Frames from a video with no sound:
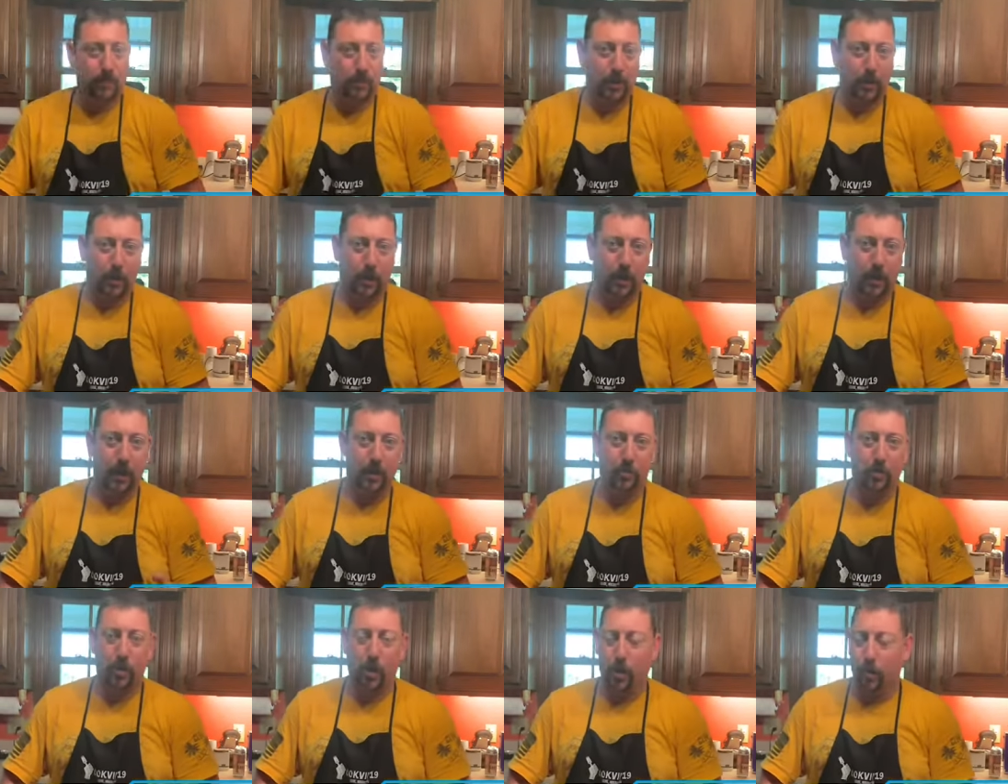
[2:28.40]
in
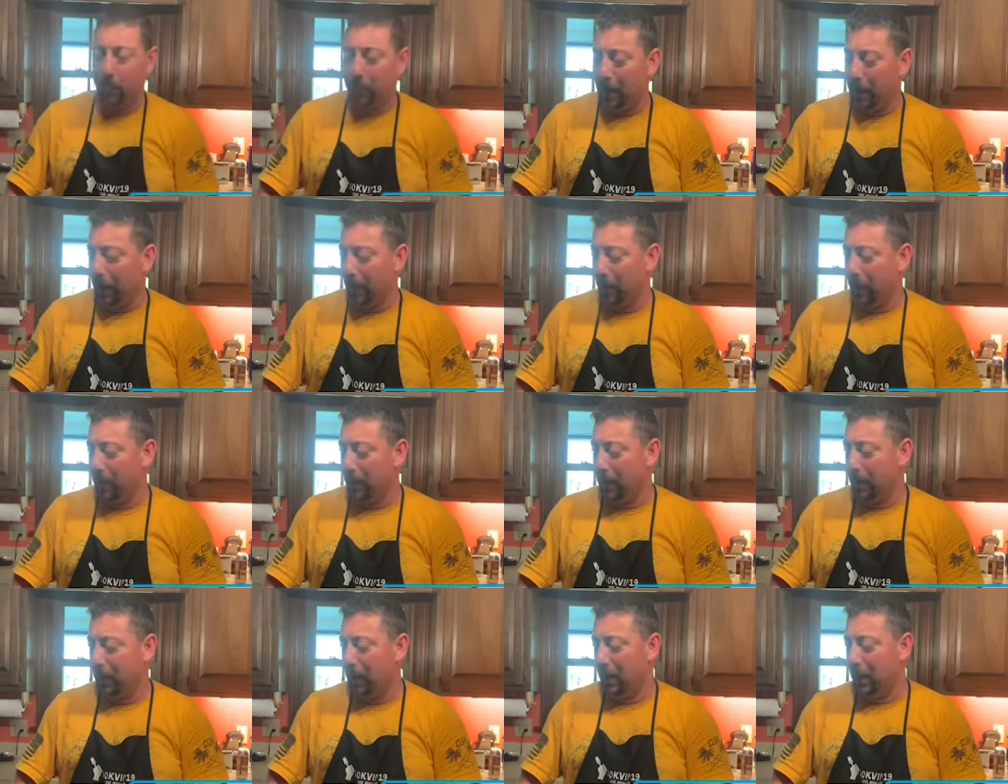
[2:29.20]
Edgecombe
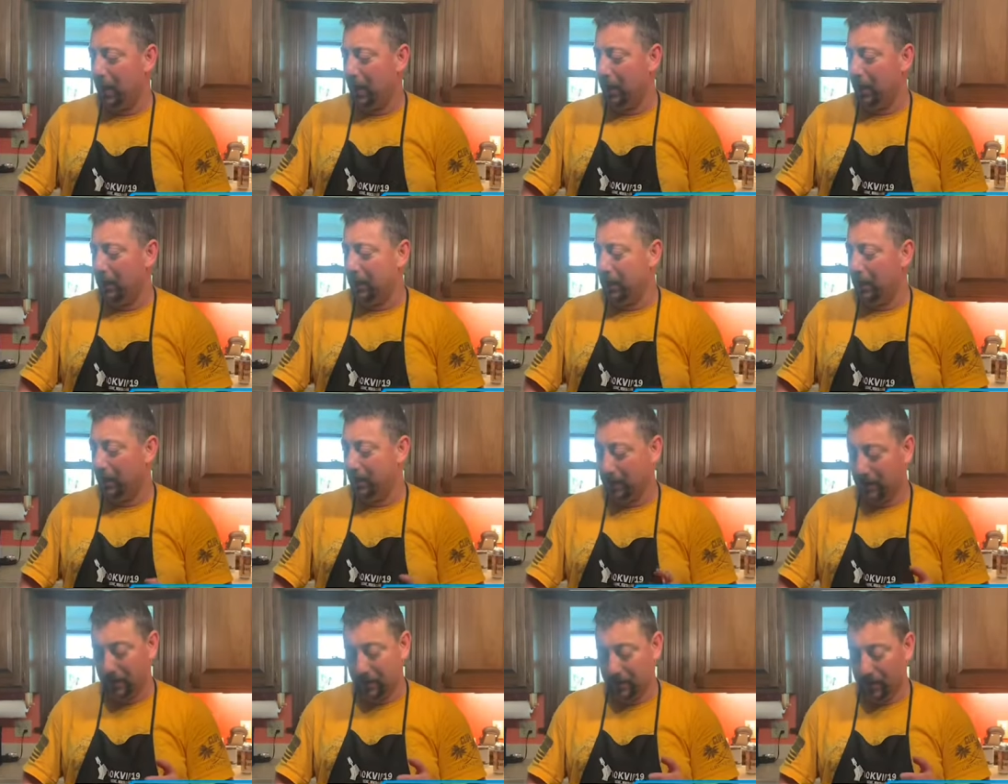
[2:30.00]
County and
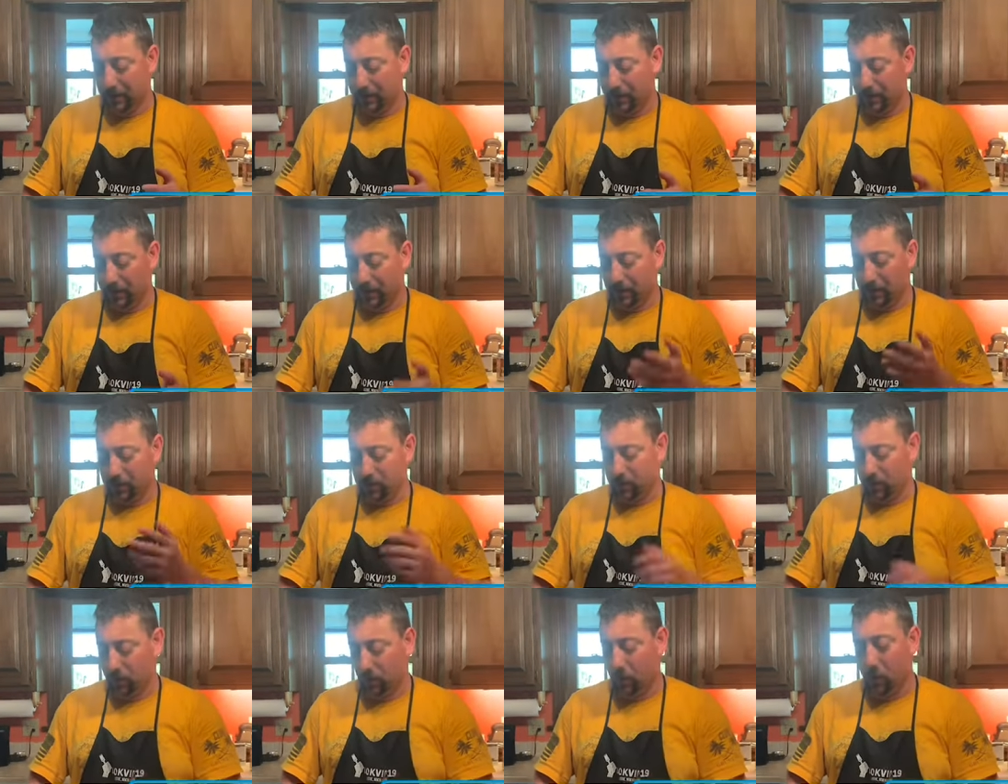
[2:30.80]
this
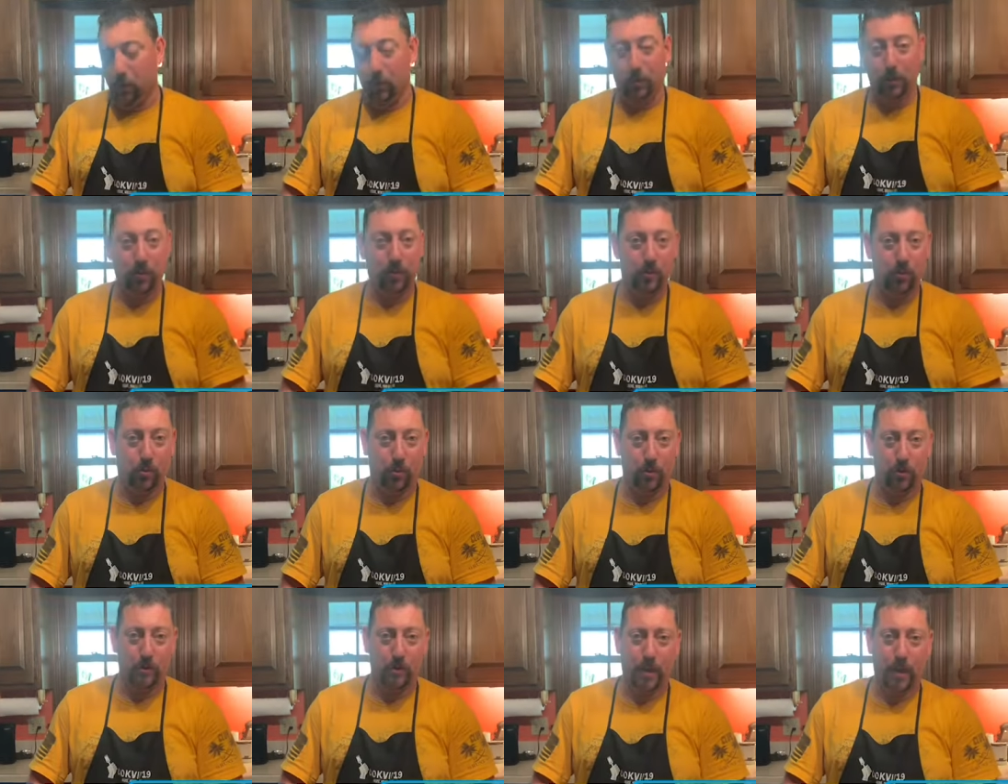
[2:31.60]
is locally
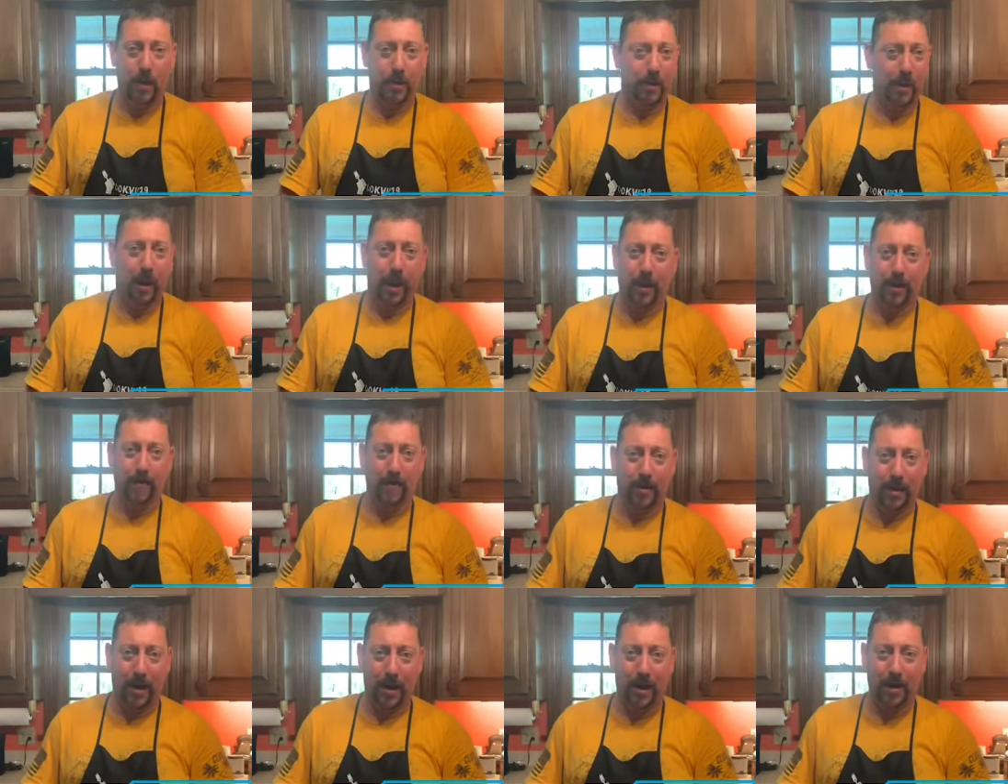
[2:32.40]
sourced meat and I
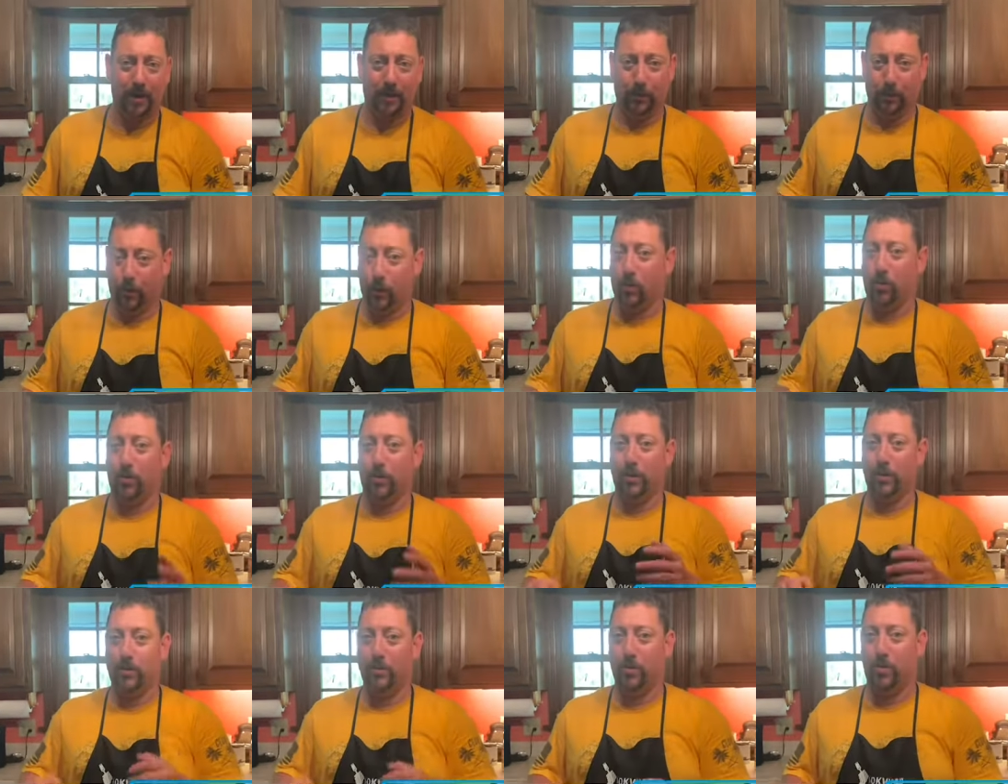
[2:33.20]
haven't had
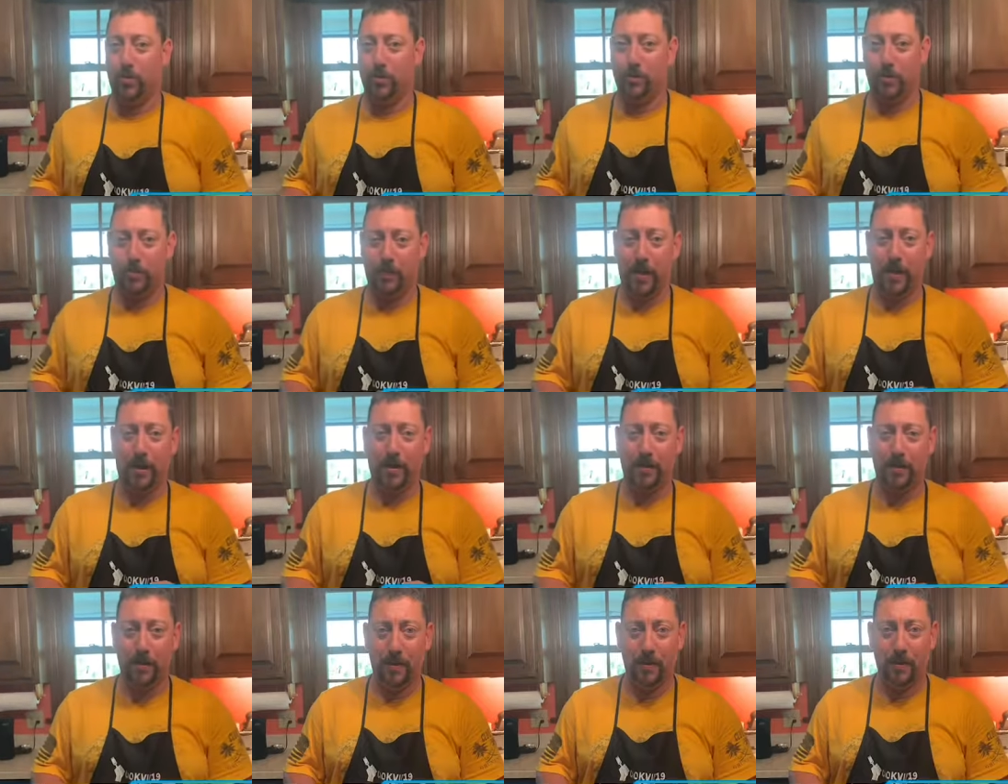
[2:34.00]
locally sourced
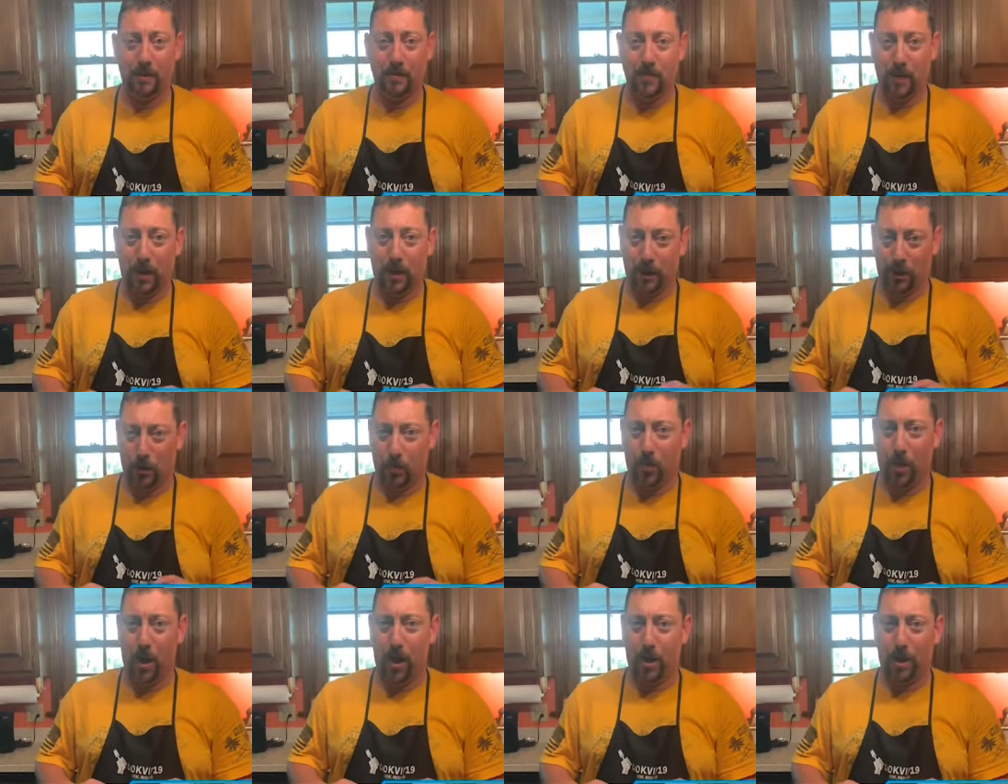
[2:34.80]
meat in a
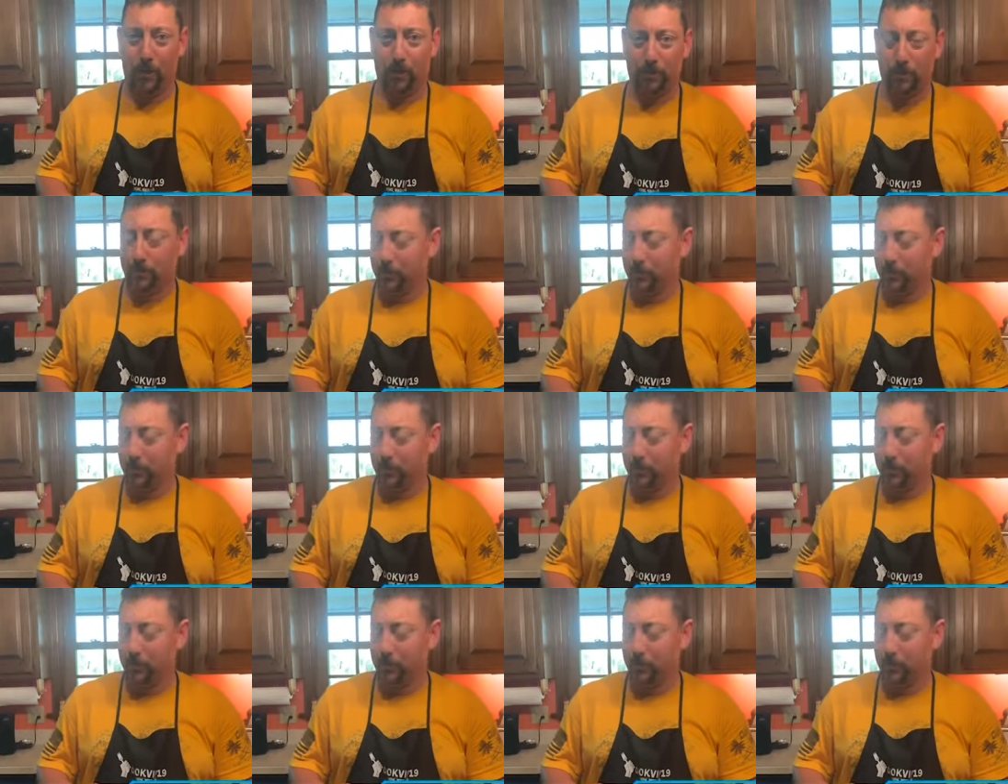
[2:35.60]
while.